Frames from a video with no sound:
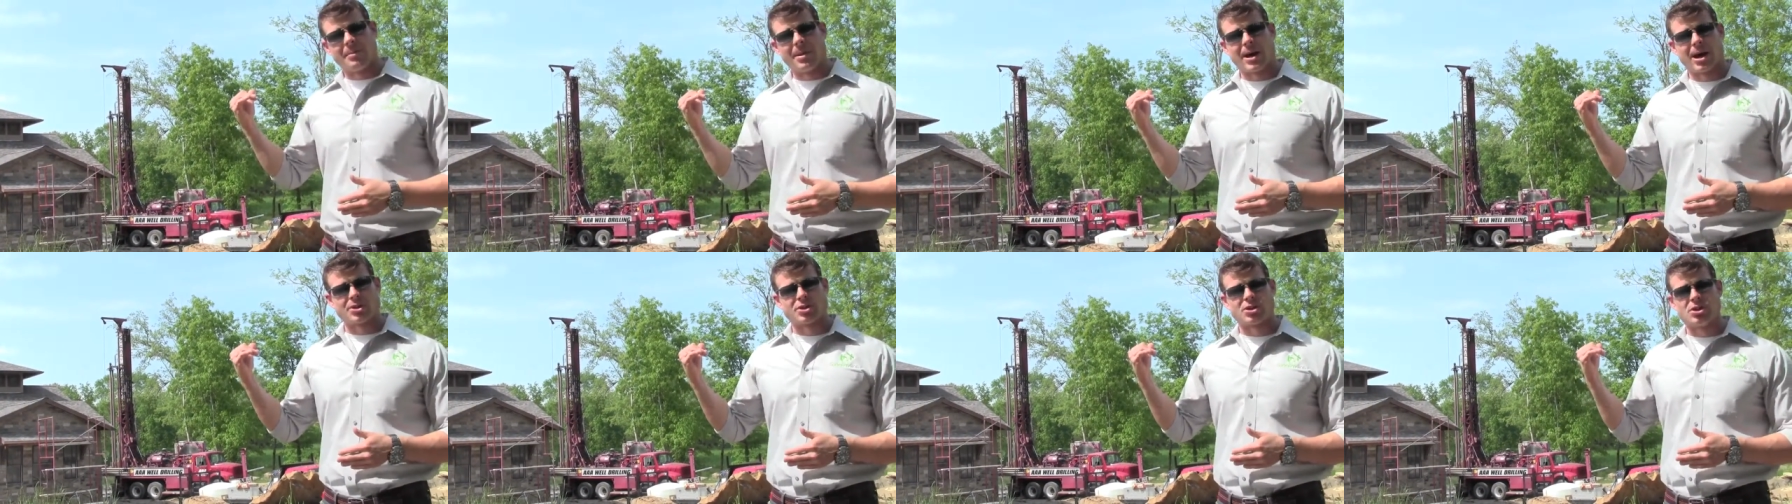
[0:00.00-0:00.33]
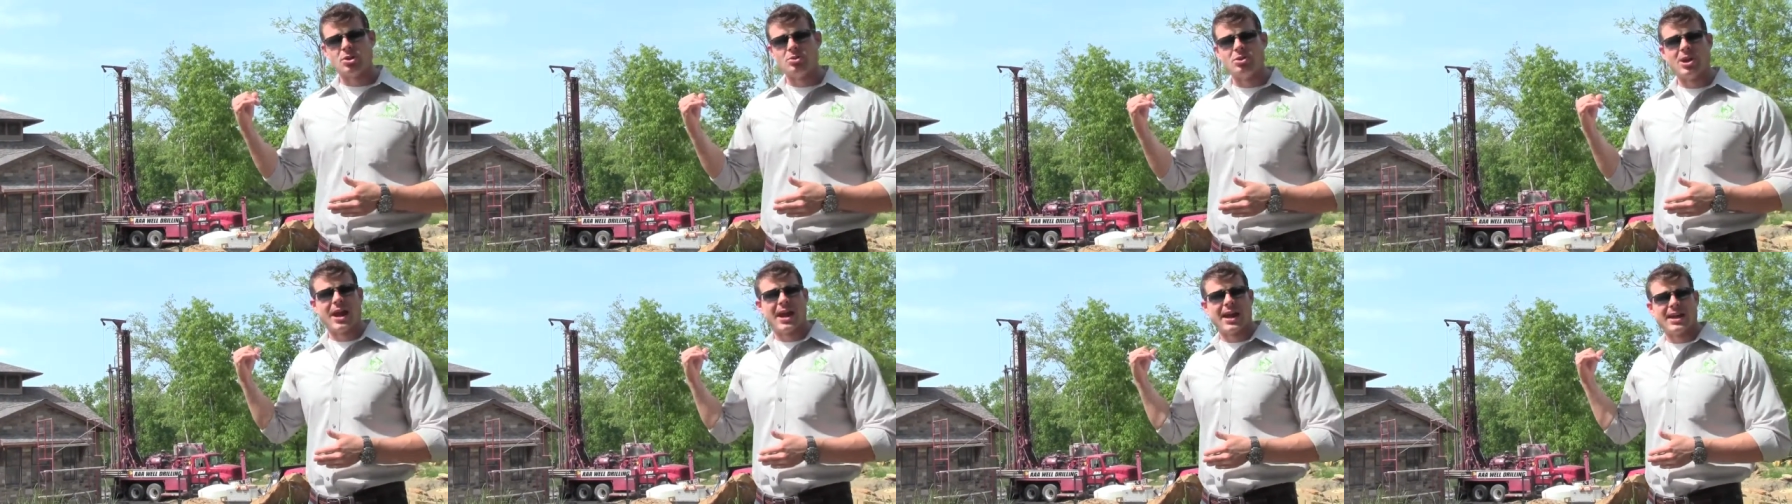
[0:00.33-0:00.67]
them about
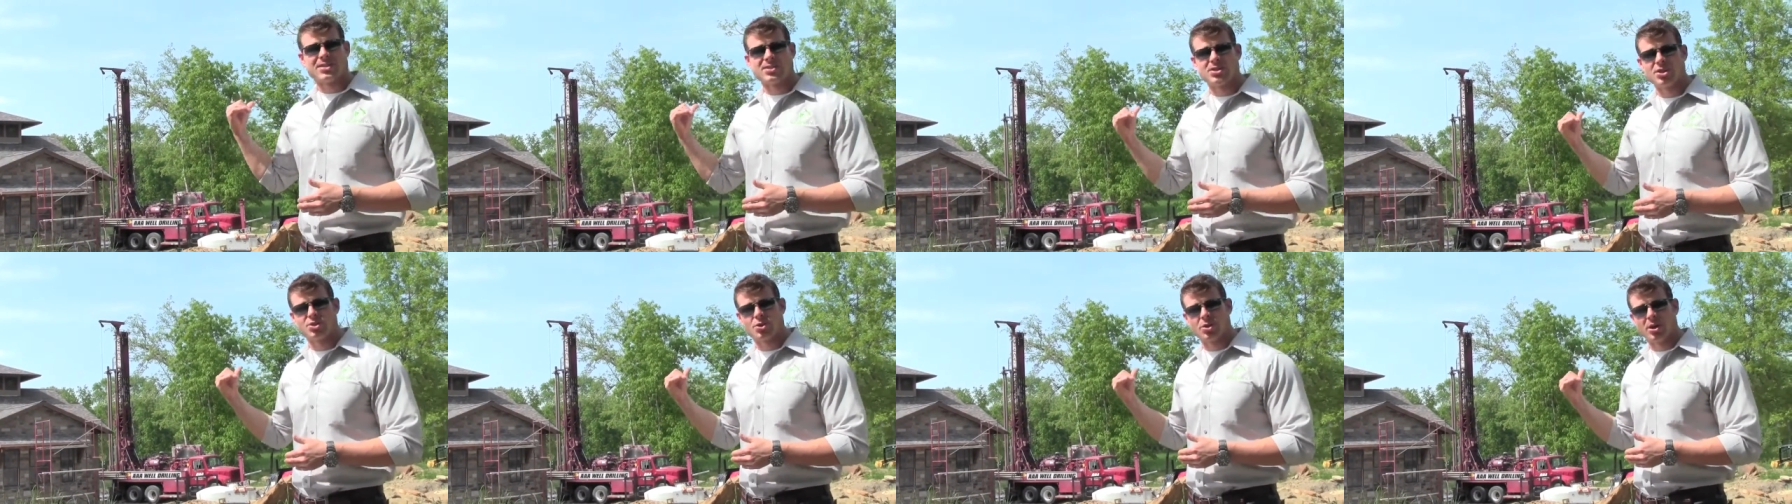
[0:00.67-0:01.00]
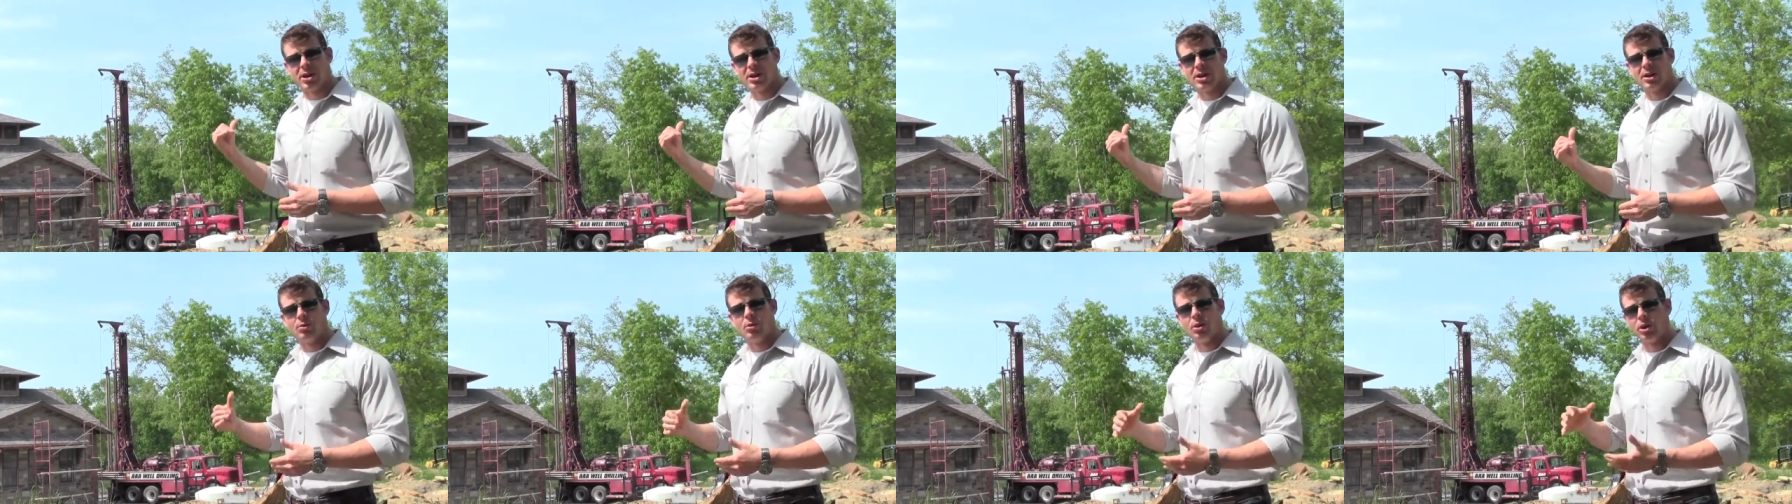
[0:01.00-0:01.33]
two days to
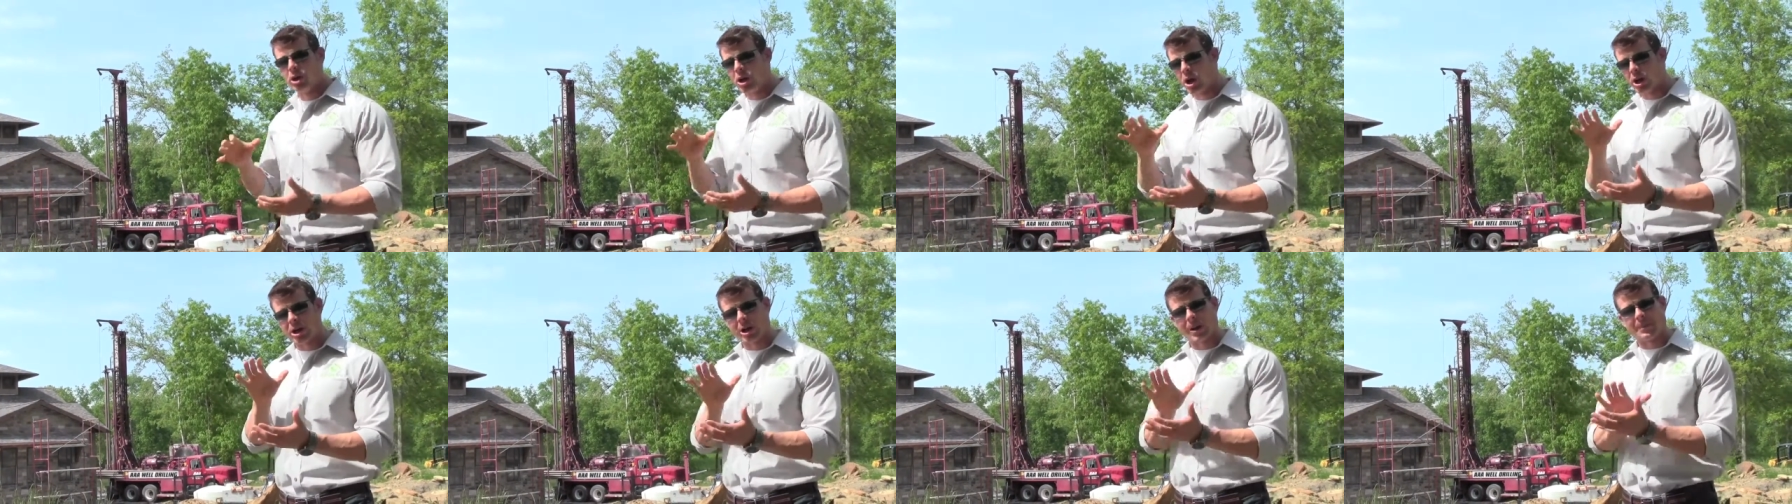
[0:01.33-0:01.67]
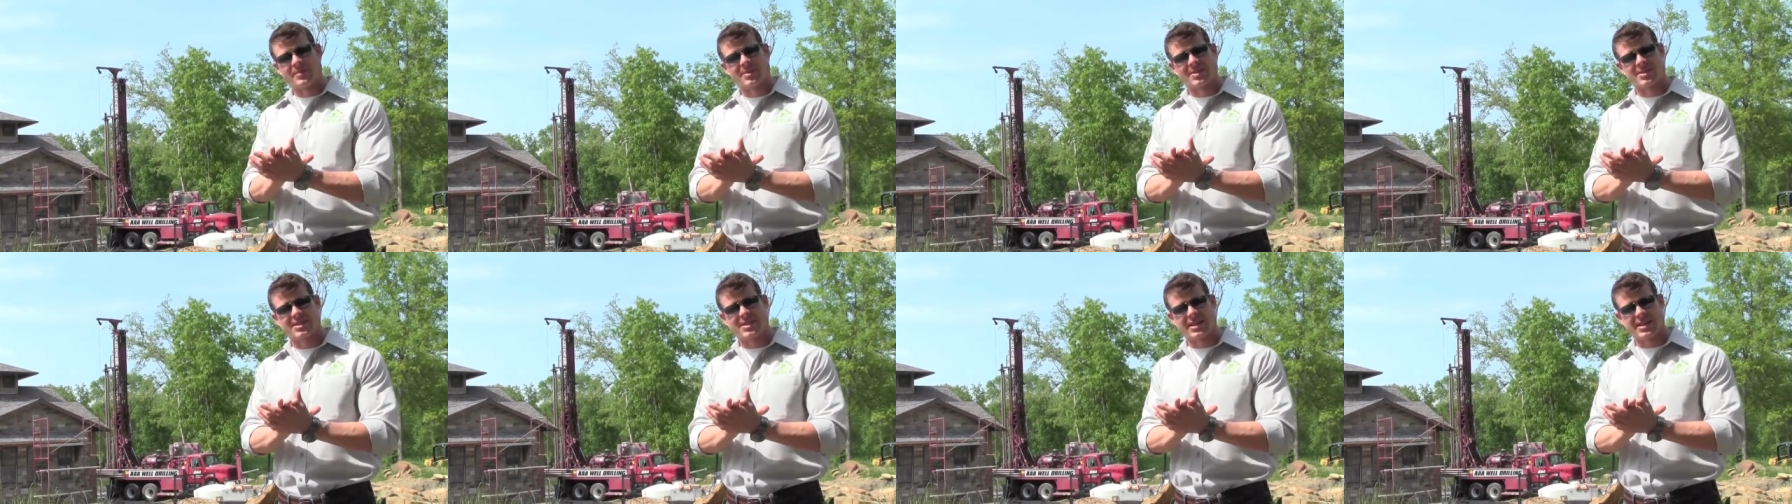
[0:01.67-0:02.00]
drill. We'll hook up
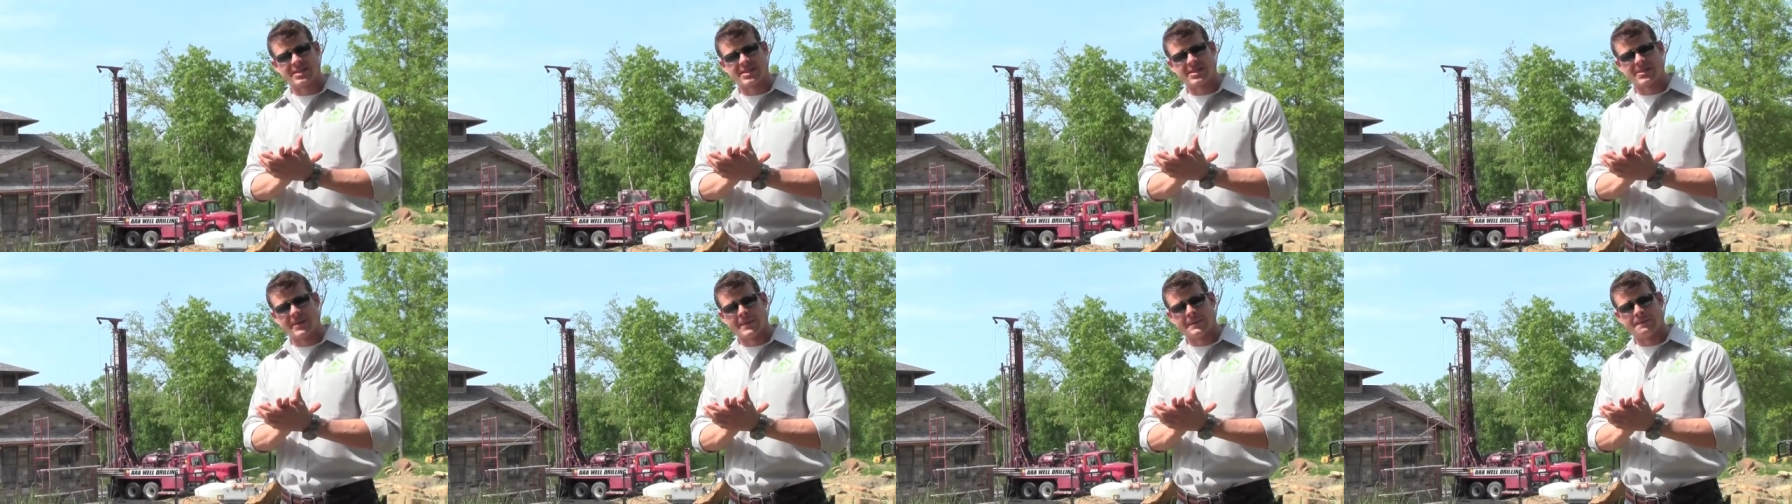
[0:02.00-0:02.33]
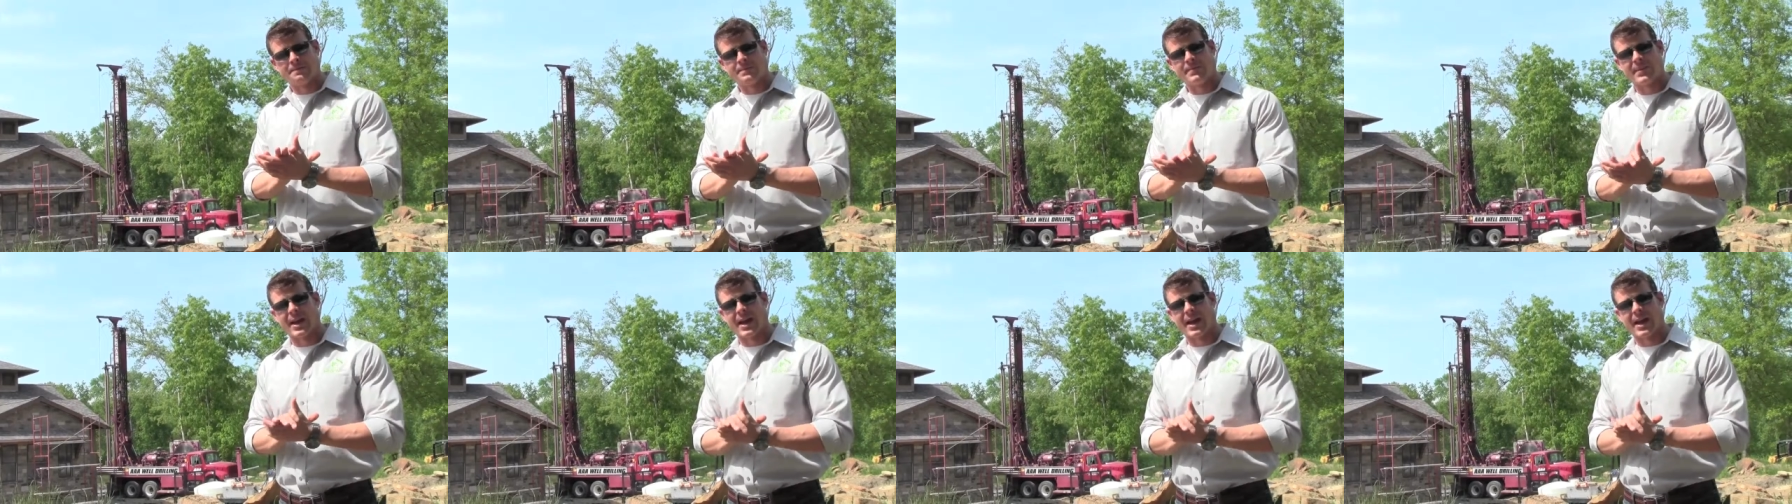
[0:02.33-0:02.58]
the system,